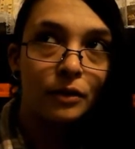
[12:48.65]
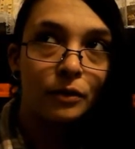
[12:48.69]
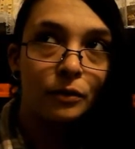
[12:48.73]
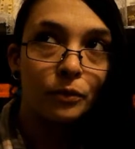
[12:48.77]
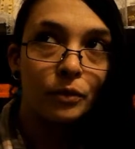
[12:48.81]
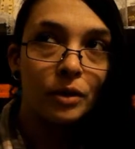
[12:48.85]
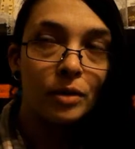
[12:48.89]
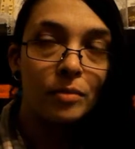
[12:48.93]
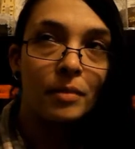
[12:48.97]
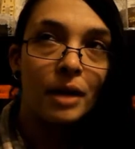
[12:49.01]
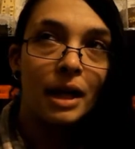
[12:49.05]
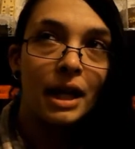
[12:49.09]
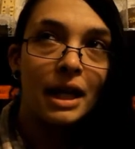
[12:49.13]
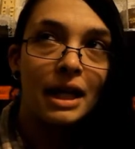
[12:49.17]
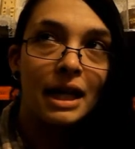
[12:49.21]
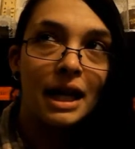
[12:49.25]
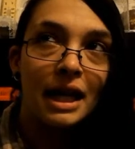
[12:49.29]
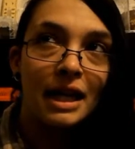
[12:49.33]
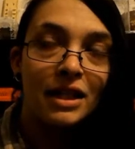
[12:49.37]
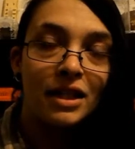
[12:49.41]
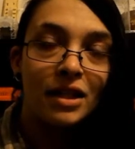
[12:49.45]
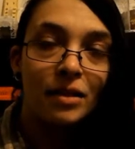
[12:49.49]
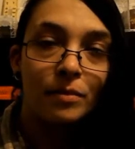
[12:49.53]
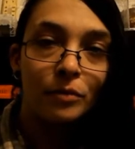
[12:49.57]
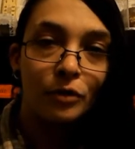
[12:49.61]
we might
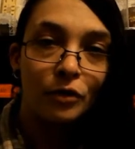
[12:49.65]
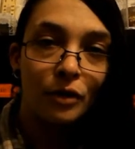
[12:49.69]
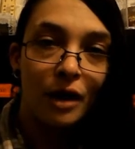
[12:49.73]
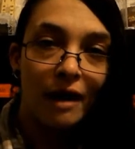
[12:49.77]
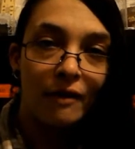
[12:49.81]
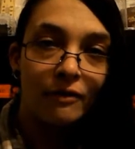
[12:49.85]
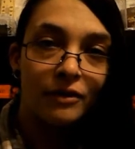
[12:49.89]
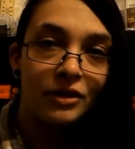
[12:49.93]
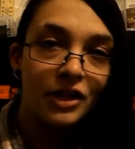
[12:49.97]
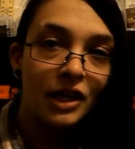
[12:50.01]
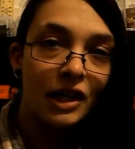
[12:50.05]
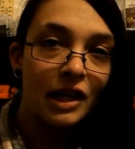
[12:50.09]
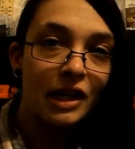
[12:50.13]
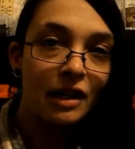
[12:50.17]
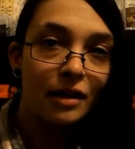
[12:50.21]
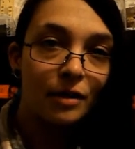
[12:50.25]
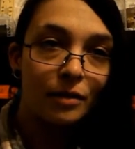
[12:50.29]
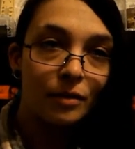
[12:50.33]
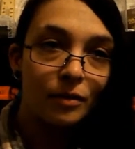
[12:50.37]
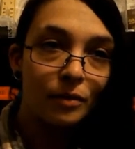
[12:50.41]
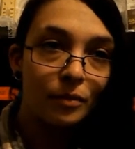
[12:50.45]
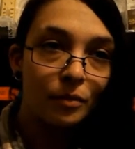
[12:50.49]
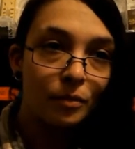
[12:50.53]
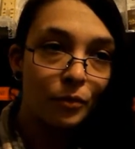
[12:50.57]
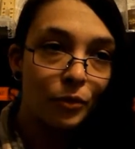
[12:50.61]
end up gravitating
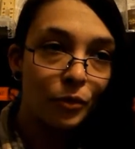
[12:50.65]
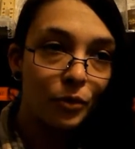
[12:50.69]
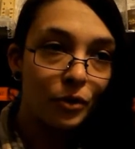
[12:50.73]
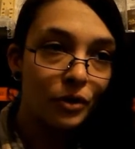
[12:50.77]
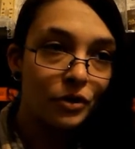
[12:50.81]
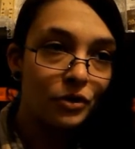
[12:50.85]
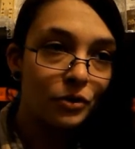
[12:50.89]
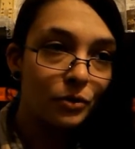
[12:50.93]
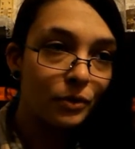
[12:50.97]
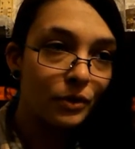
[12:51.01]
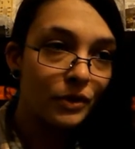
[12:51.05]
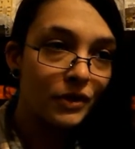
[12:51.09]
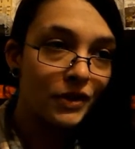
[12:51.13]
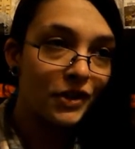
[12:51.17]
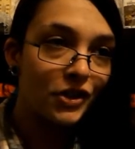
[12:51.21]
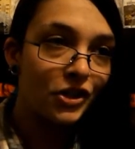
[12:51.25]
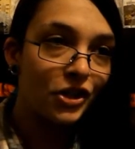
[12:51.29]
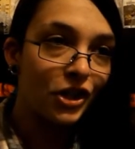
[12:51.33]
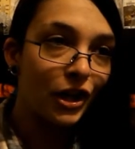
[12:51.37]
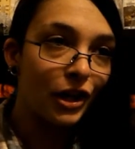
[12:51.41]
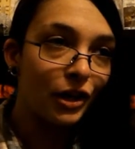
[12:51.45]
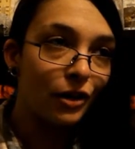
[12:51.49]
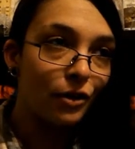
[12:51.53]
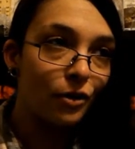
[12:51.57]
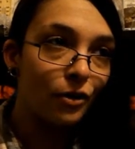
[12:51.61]
more towards a
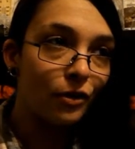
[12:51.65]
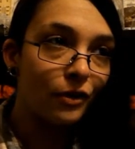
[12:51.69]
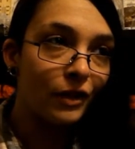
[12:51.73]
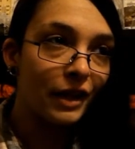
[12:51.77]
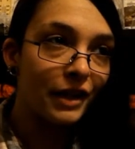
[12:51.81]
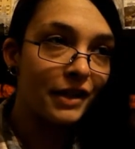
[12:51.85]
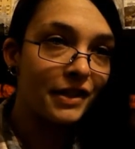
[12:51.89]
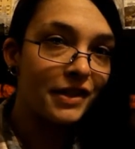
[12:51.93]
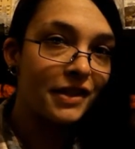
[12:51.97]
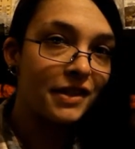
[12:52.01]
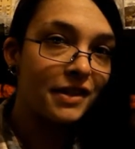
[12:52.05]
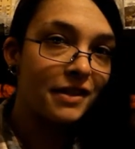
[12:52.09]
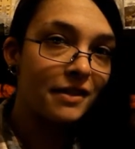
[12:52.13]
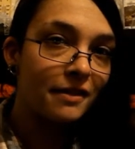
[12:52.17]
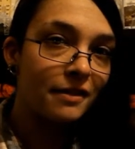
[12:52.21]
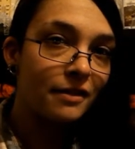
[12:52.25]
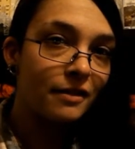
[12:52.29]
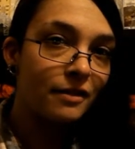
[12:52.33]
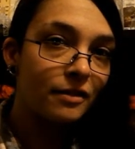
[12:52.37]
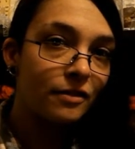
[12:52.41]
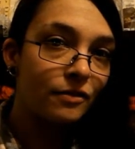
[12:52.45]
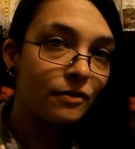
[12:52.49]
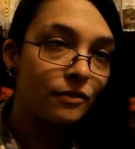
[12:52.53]
channel that's